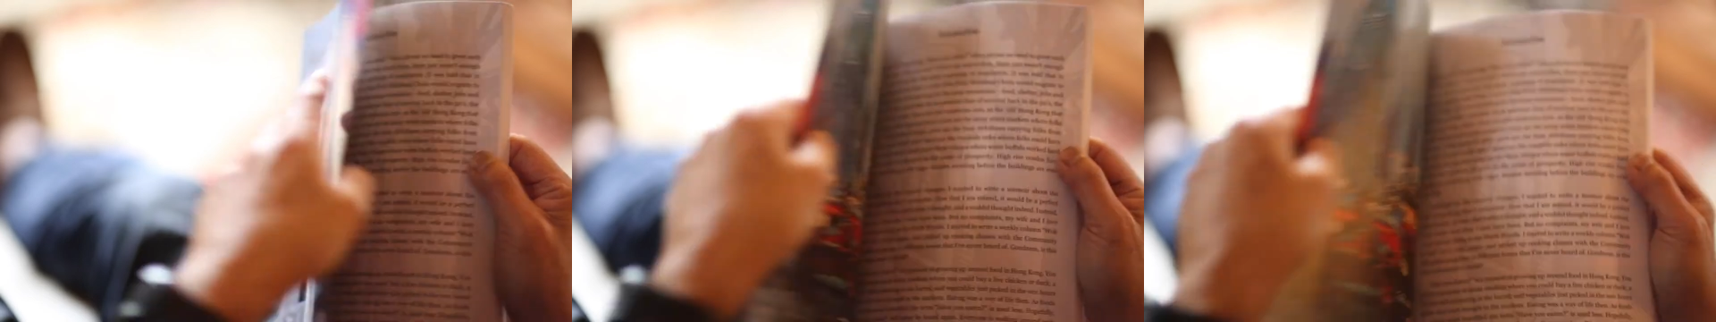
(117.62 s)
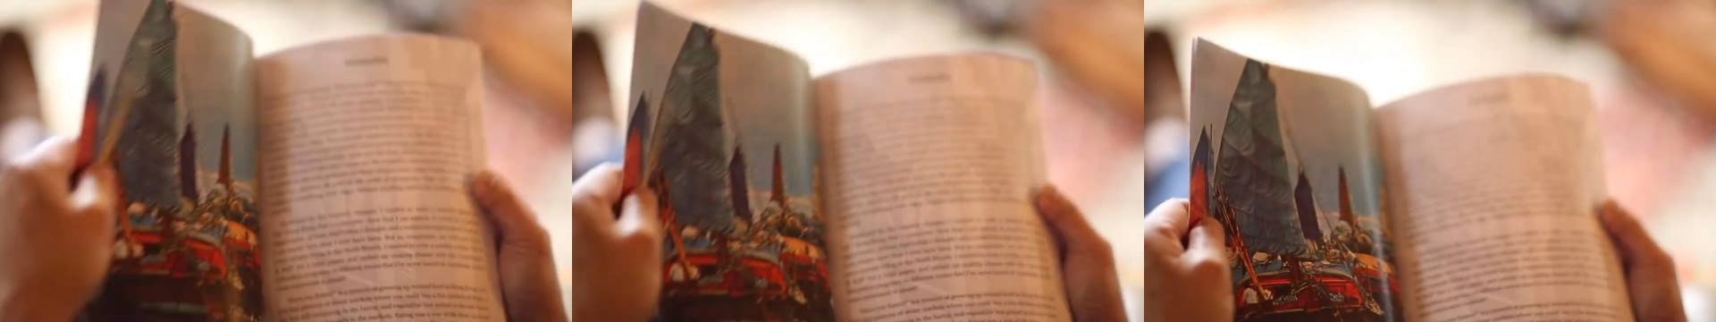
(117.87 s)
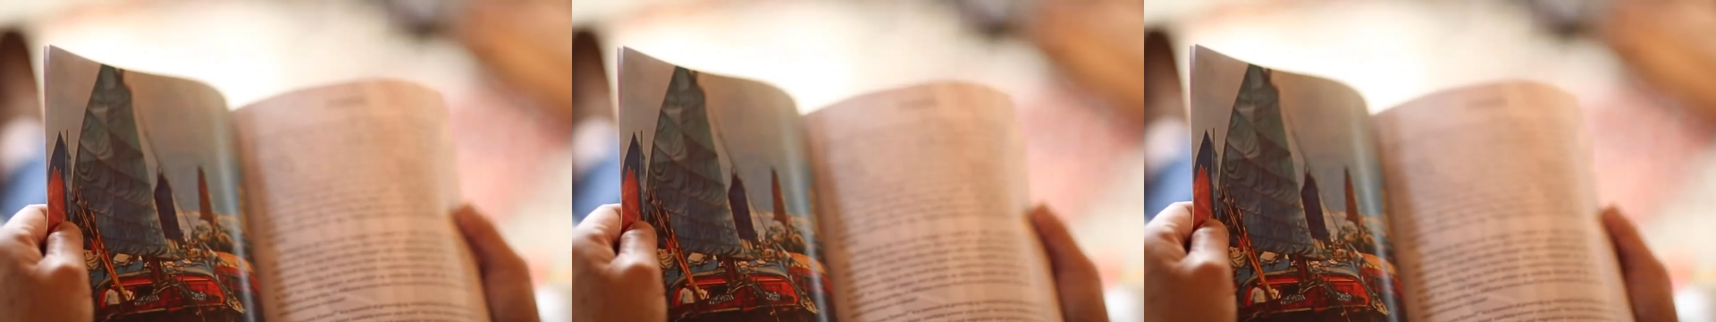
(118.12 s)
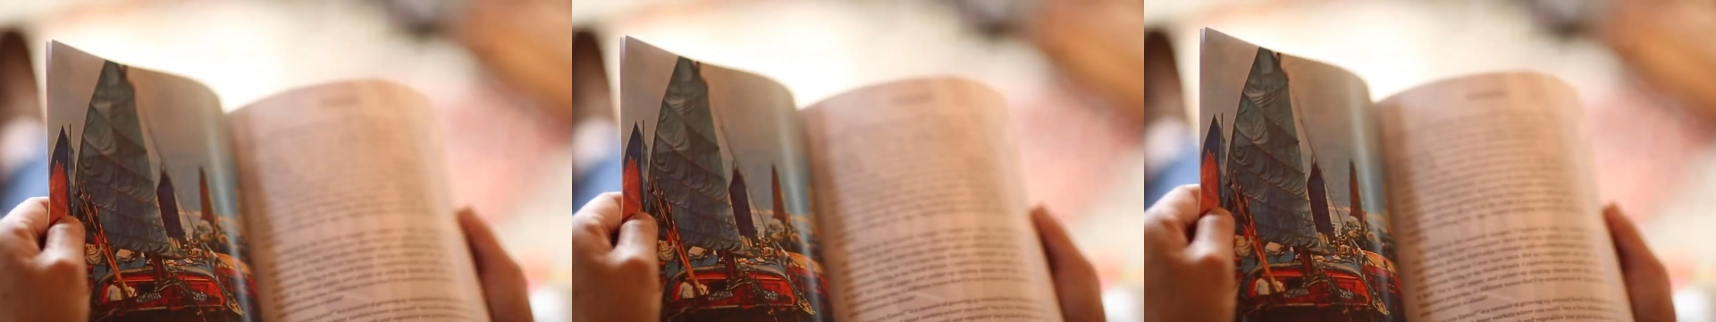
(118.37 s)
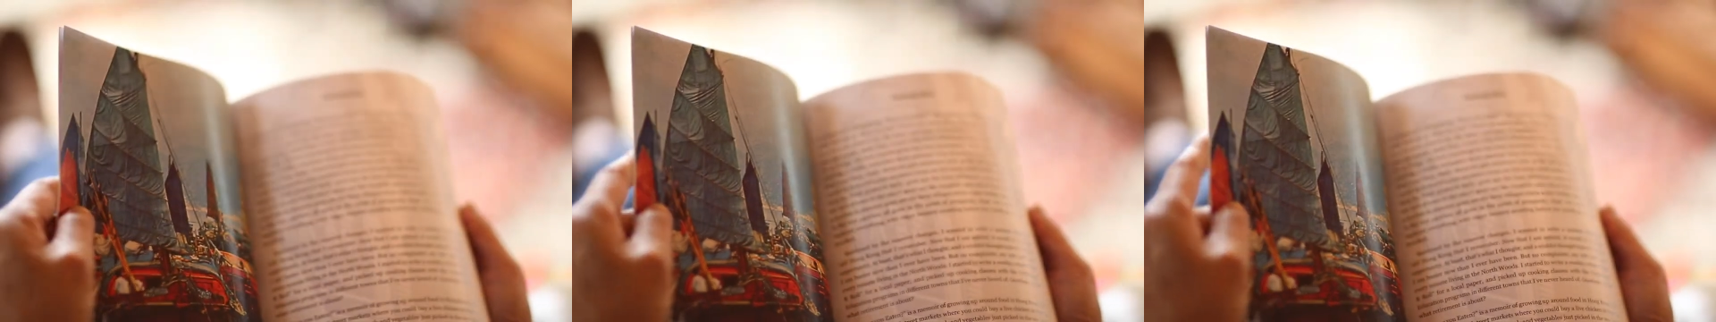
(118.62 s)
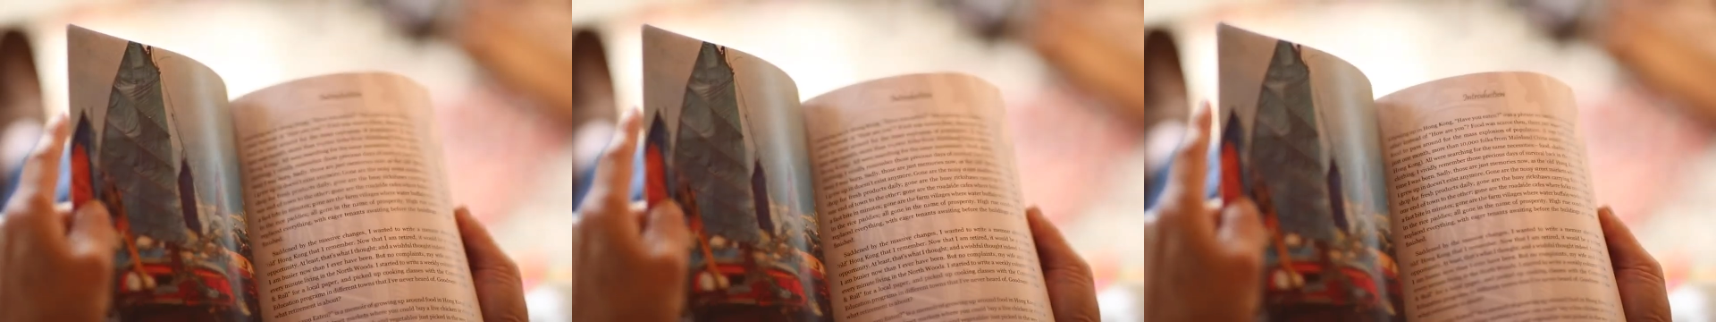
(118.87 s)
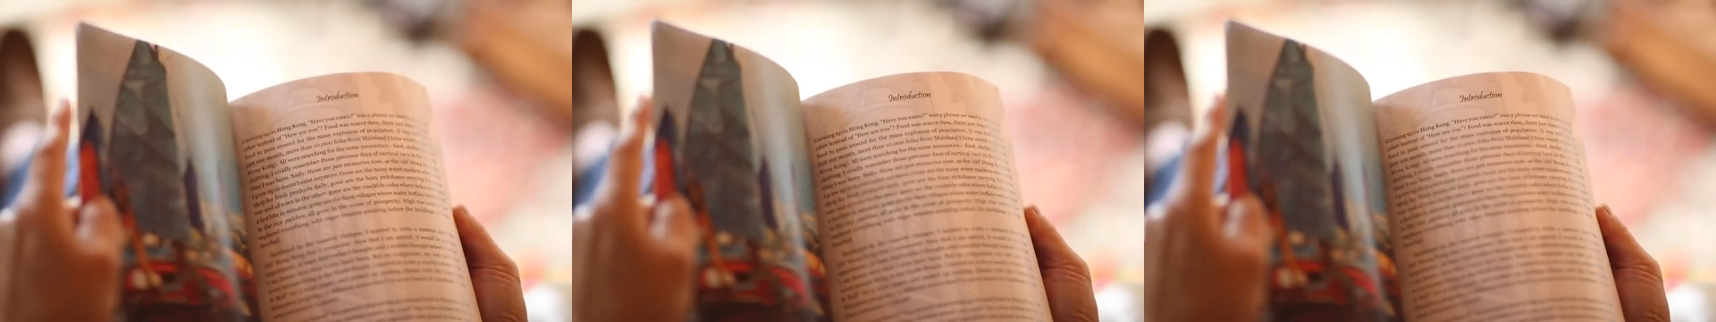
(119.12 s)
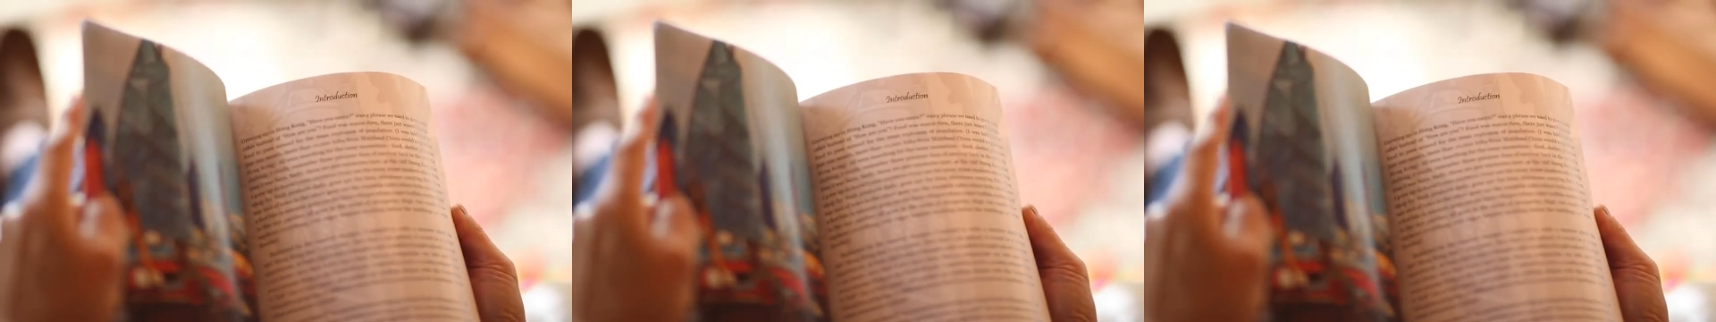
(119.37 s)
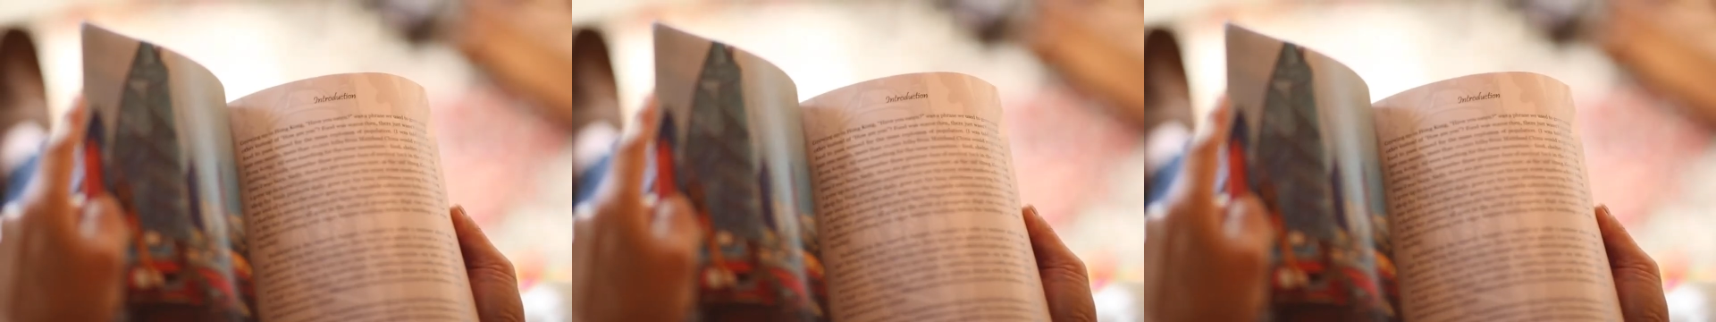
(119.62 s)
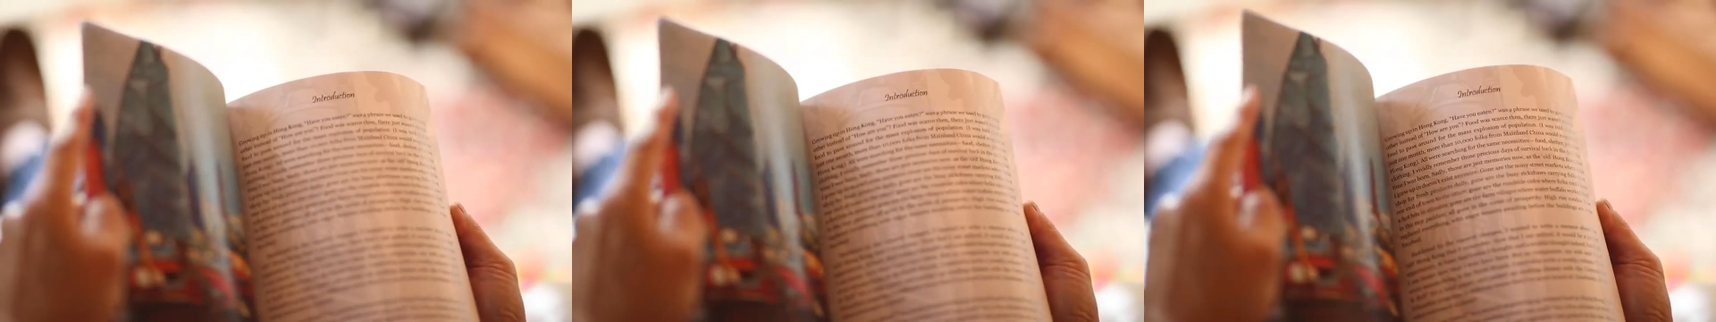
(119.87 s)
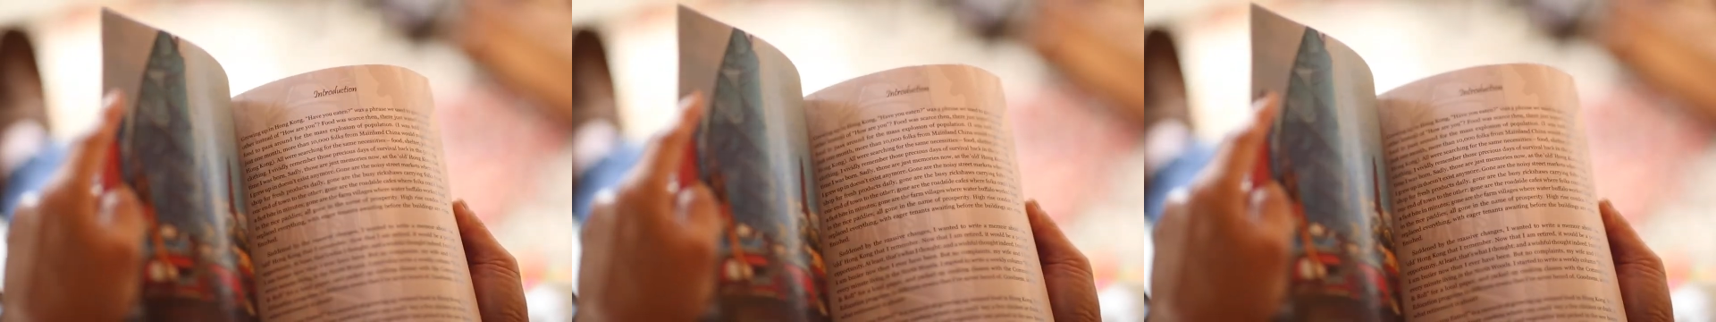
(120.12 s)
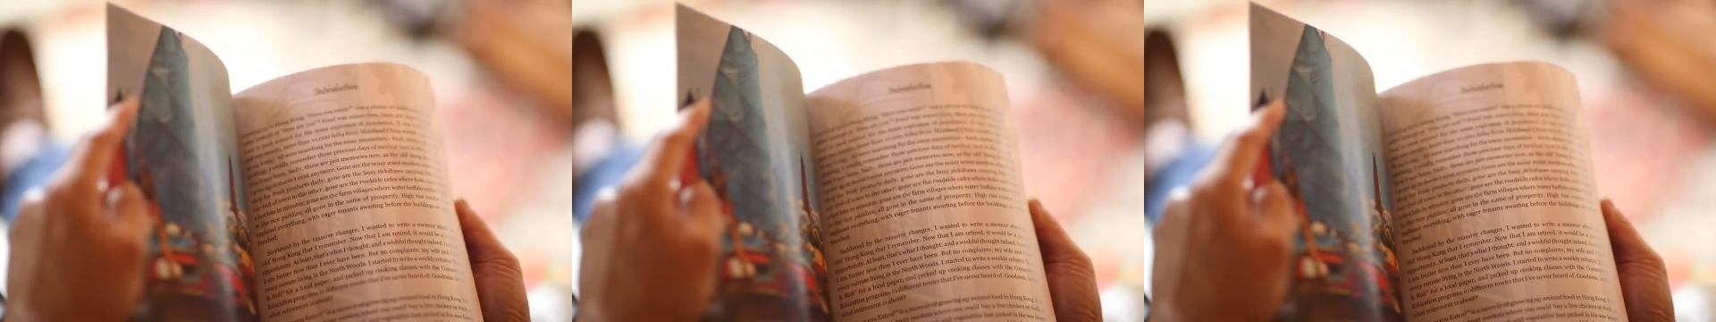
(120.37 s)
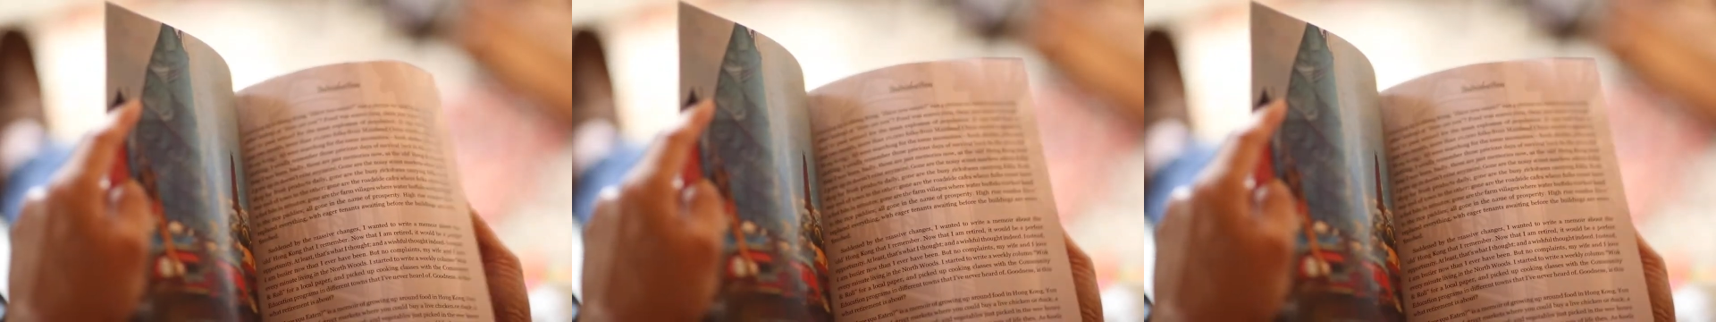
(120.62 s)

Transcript: [unreadable: no face in view]